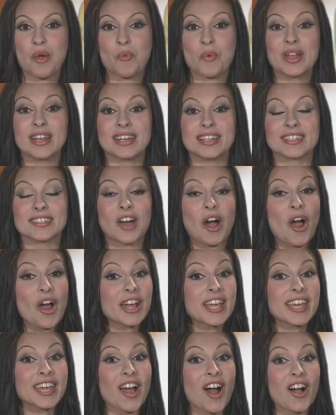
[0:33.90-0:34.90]
witness
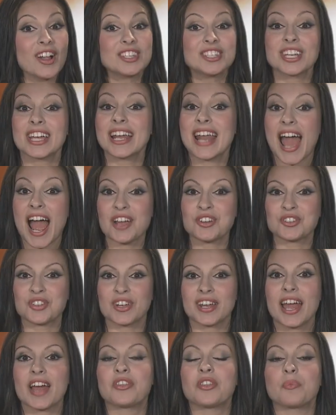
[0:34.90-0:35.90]
archaeology in
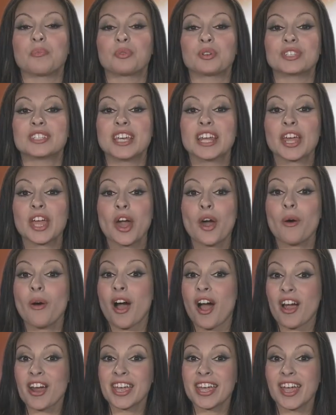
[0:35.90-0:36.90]
action at the Presidio
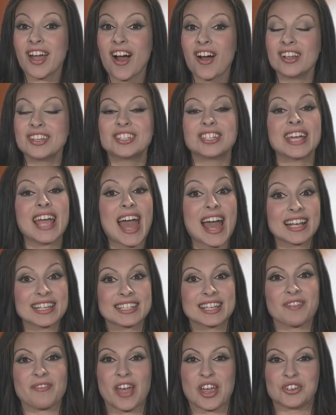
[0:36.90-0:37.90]
Archaeology
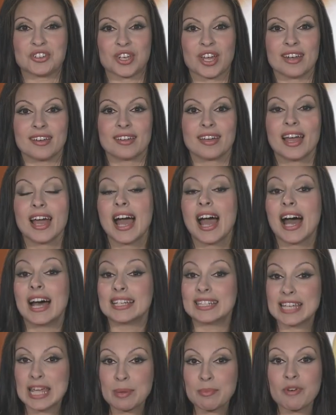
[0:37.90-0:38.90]
Excavation. A
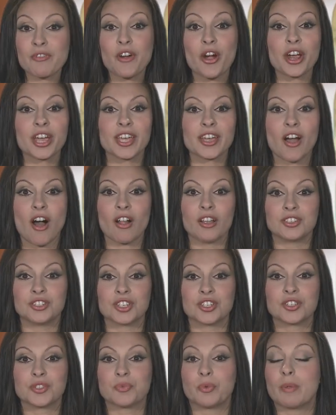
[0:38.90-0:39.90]
team of
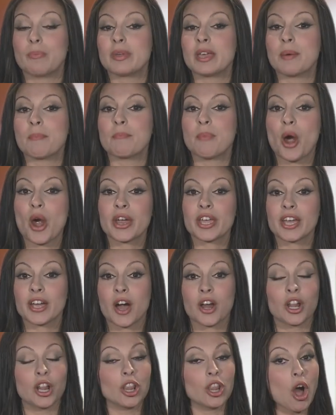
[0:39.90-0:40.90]
archaeologists will be embarking
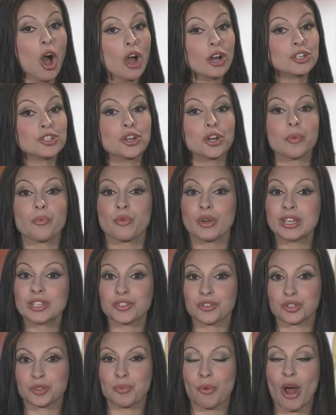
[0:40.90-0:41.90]
on a long-term
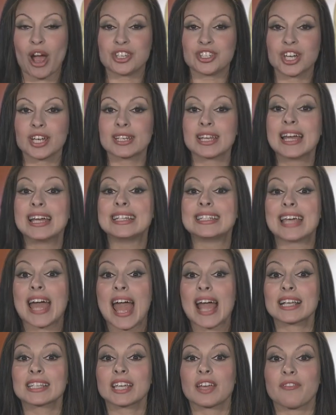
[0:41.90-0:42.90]
research project to
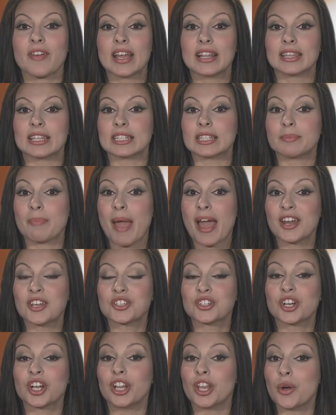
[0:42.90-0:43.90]
excavate the Spanish
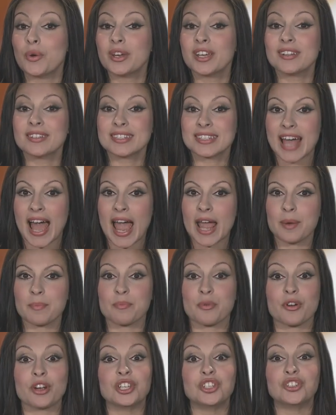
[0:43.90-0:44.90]
colonial site
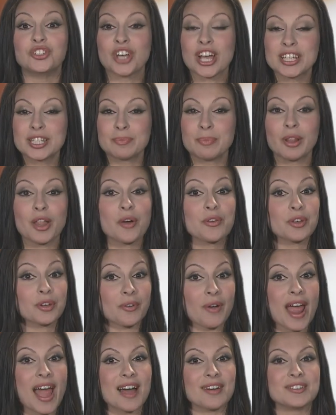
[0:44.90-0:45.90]
buried just below the
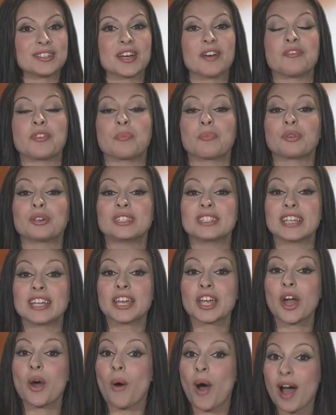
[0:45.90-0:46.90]
ground of the
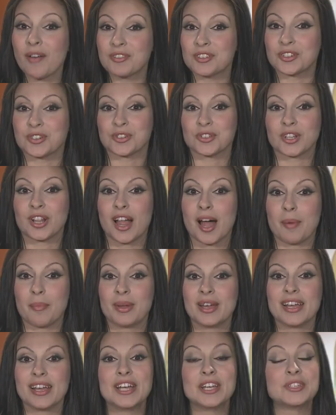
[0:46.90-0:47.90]
Presidio Officers Club.
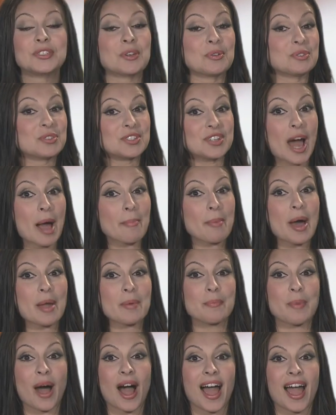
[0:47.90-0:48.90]
So stop on
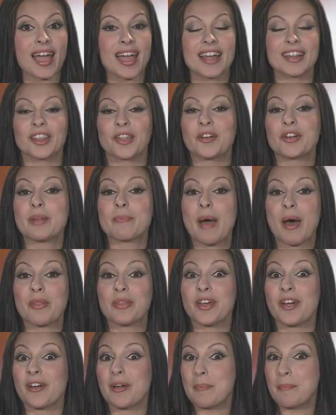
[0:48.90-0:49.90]
by and learn about
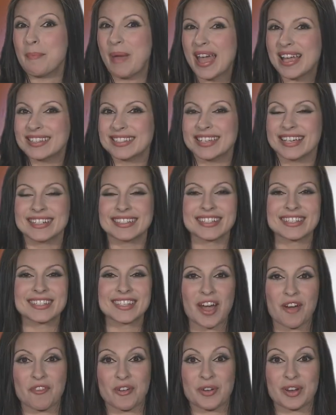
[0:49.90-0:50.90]
their amazing
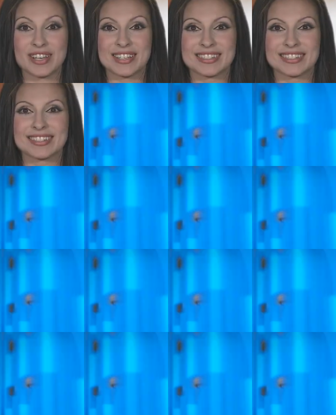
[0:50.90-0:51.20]
discoveries.